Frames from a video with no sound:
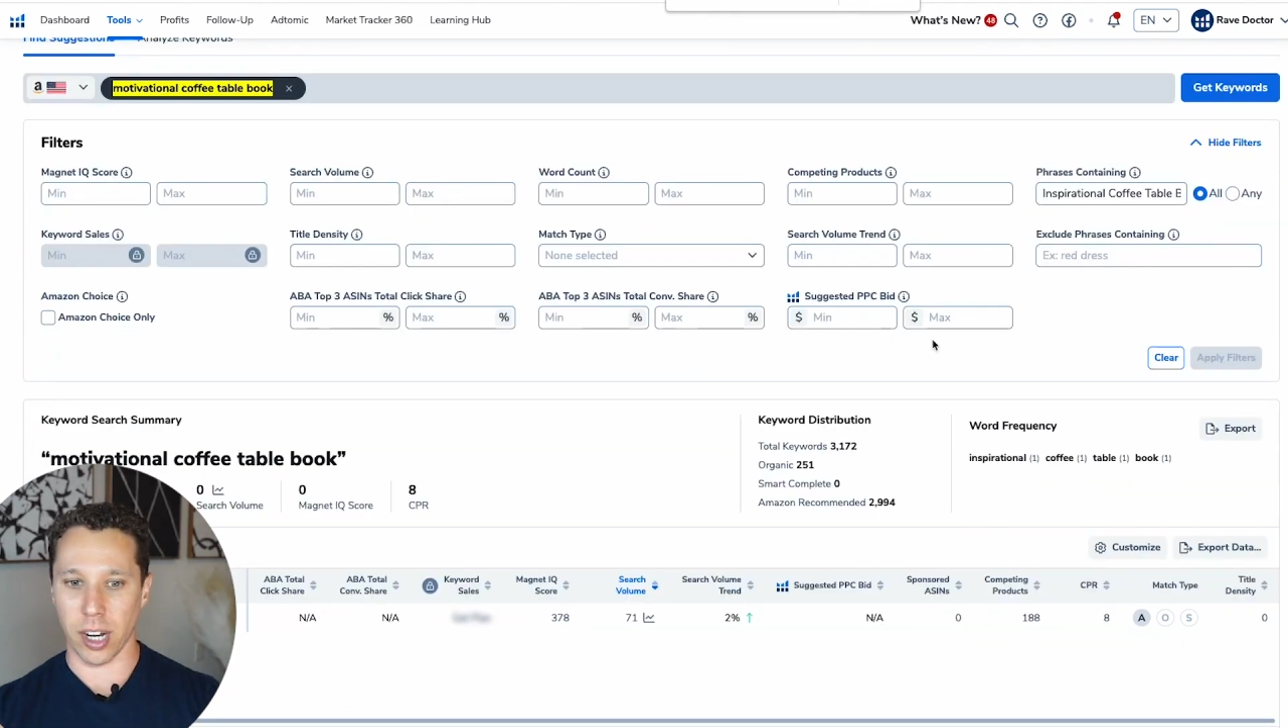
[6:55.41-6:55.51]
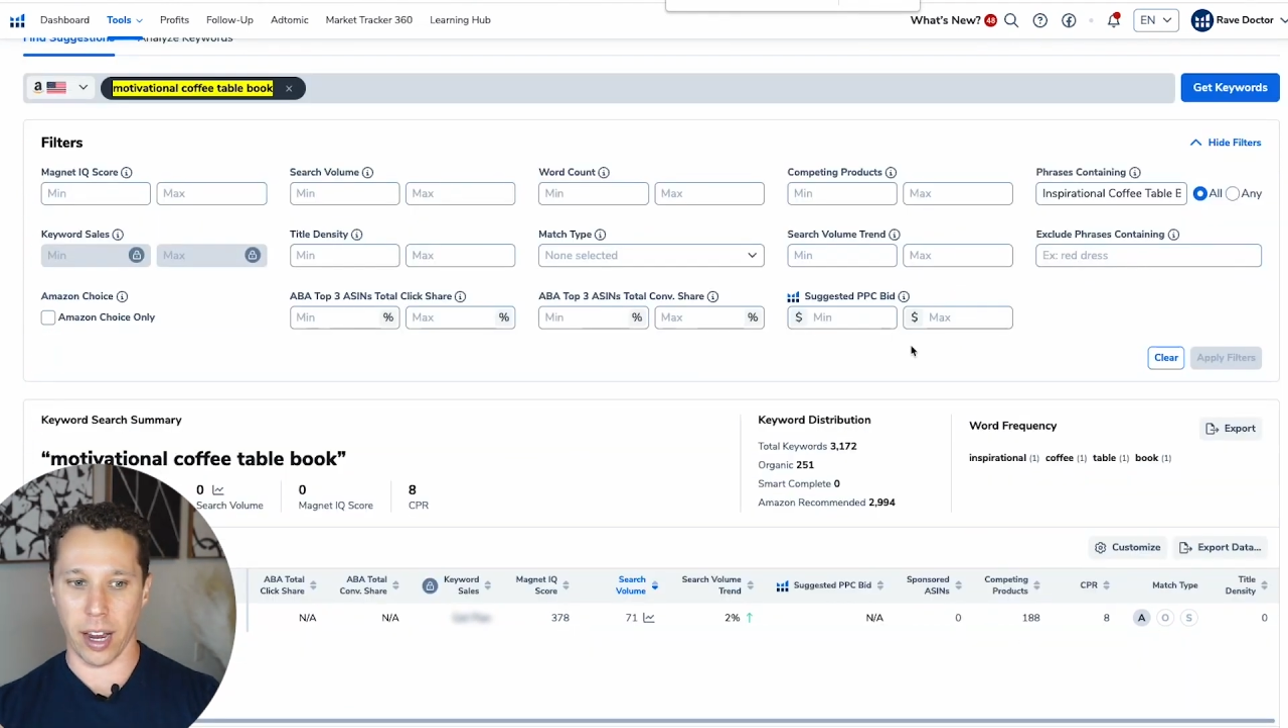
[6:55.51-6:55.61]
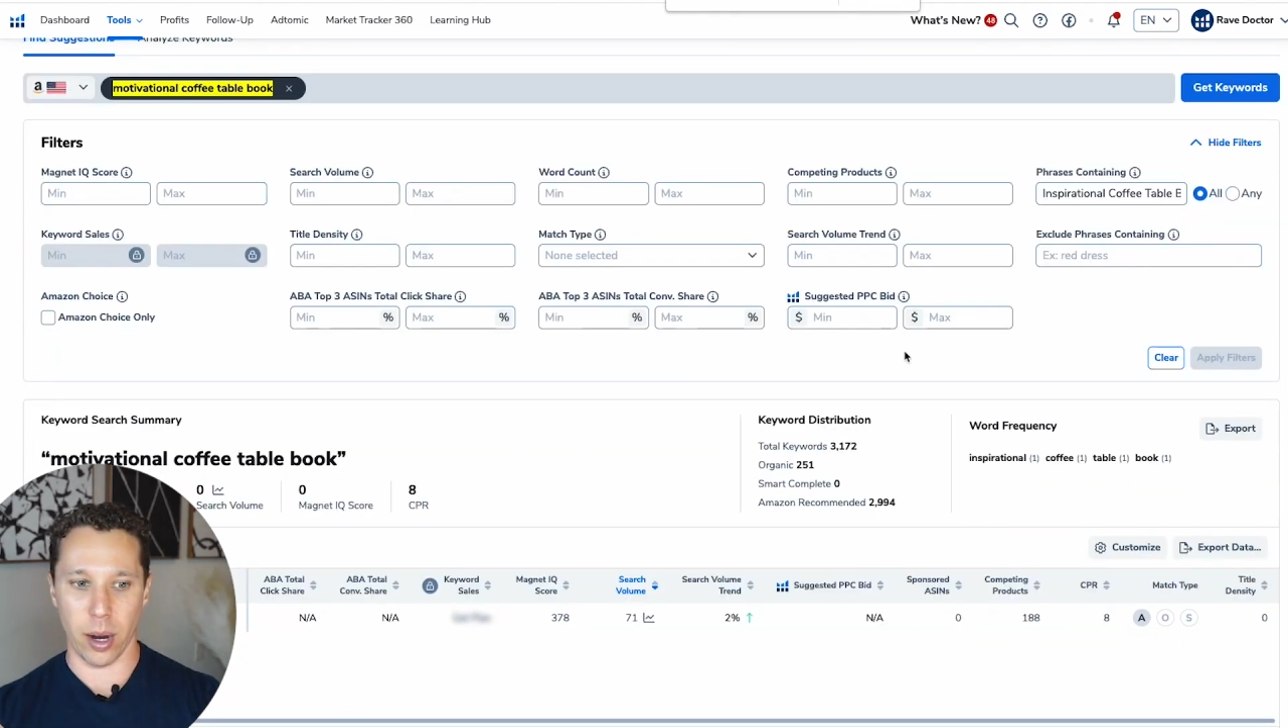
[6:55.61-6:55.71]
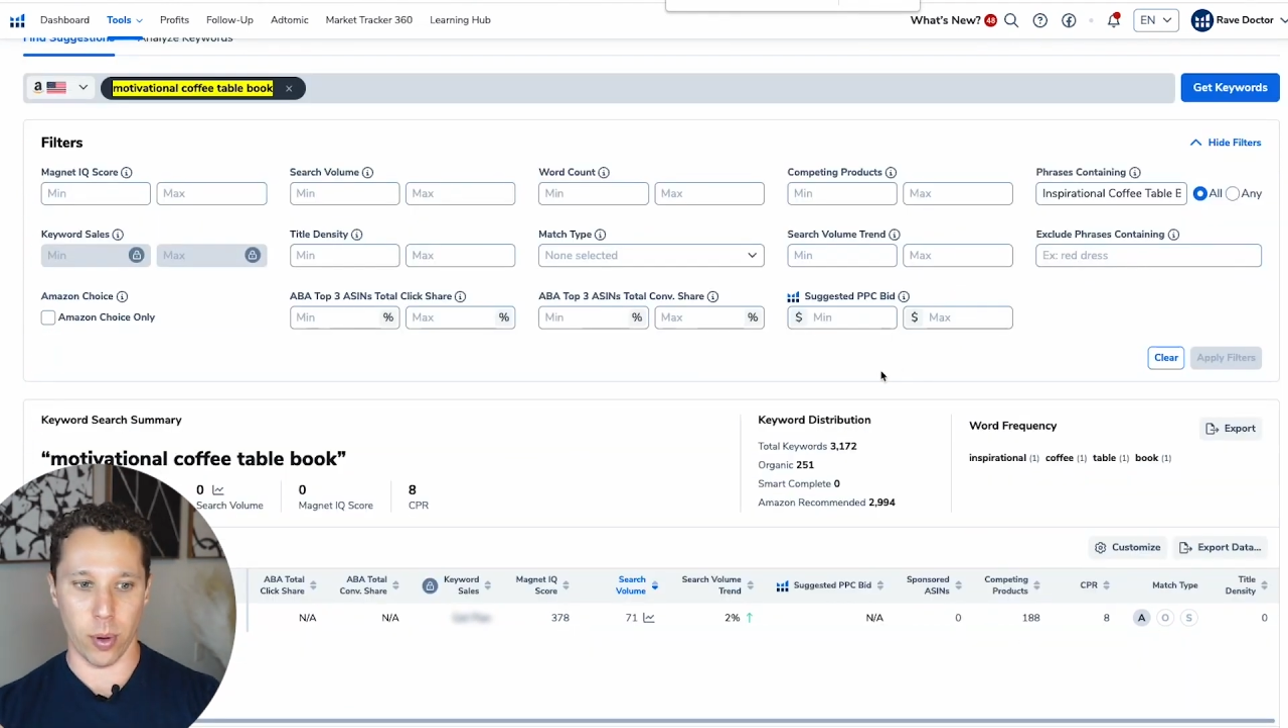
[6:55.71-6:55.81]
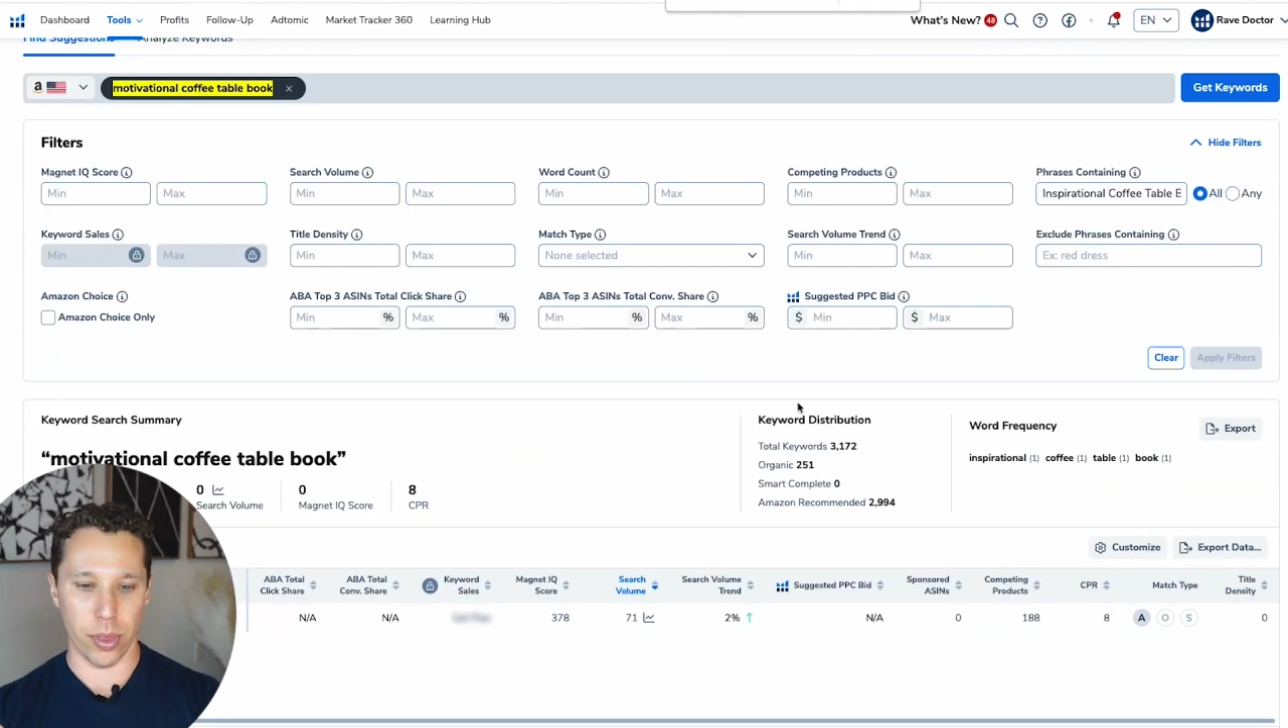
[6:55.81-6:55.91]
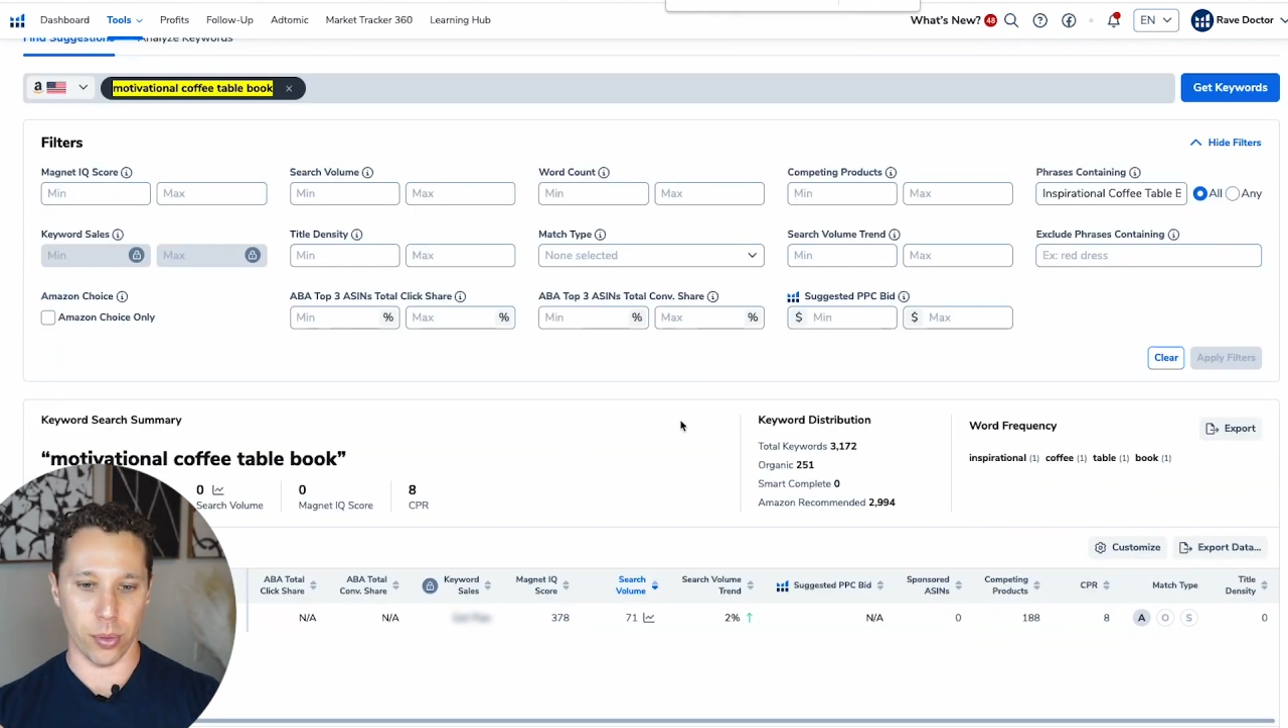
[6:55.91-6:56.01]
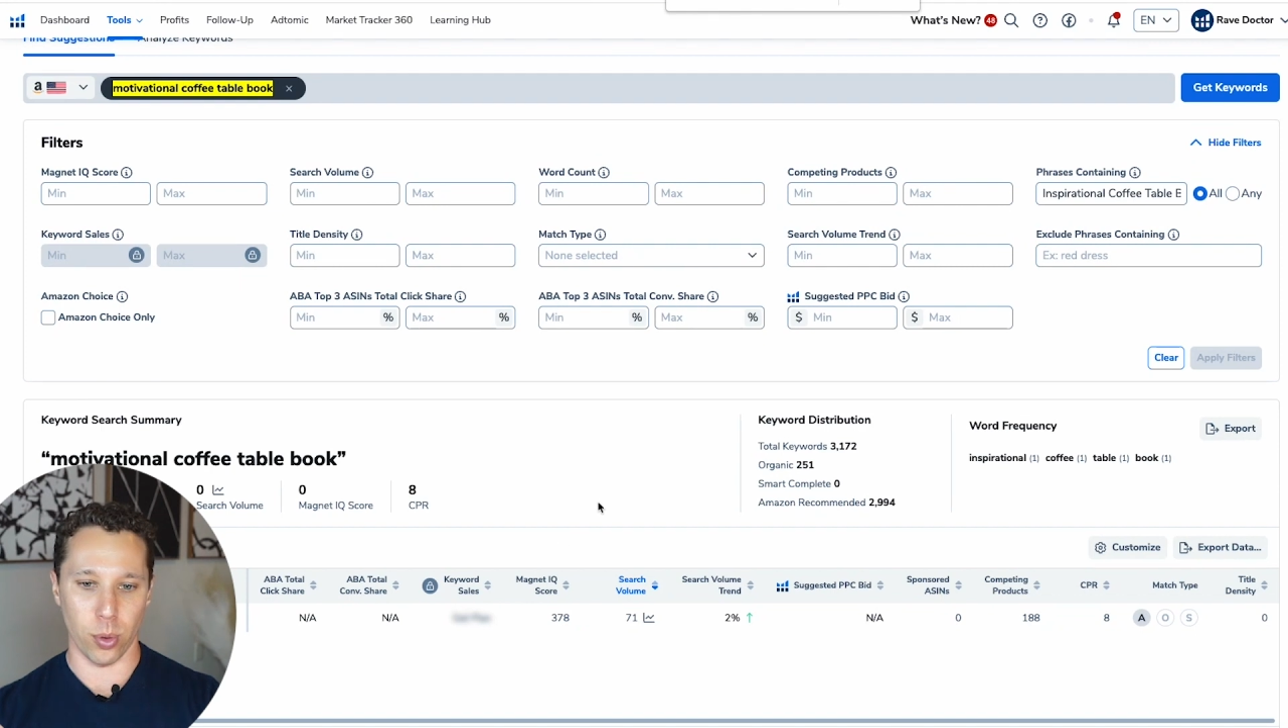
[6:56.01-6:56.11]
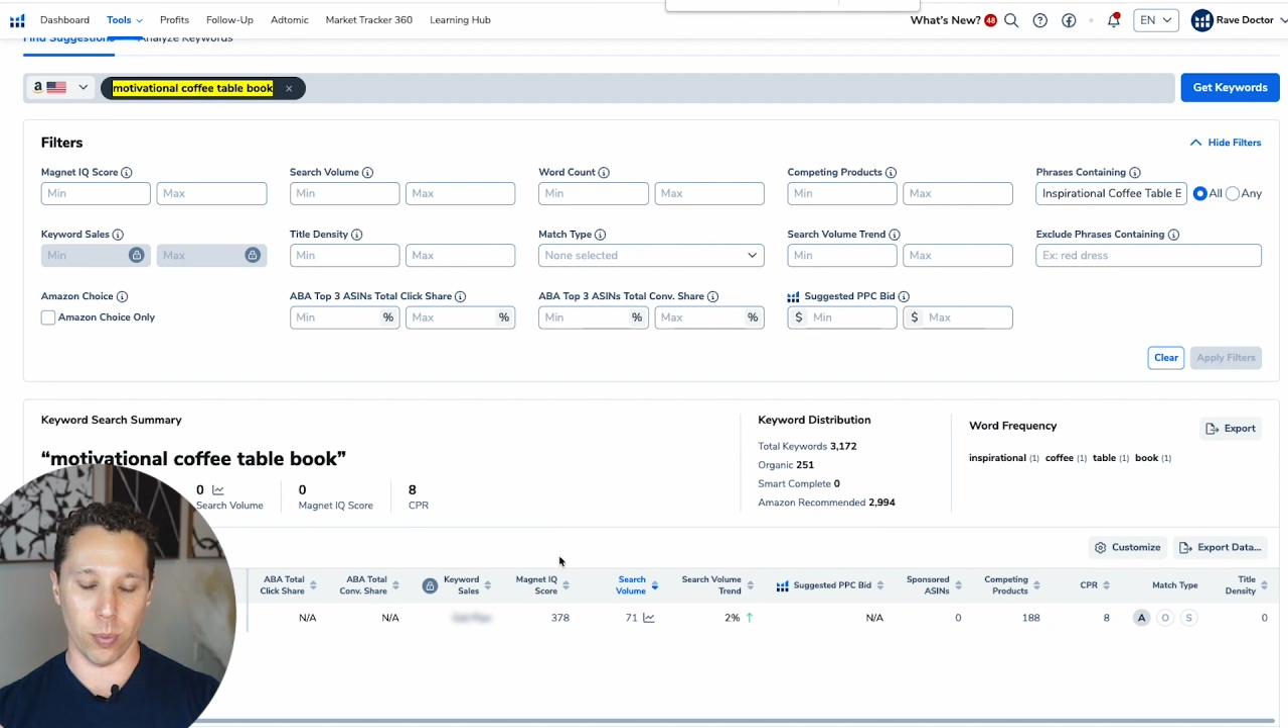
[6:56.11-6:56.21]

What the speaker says: I went through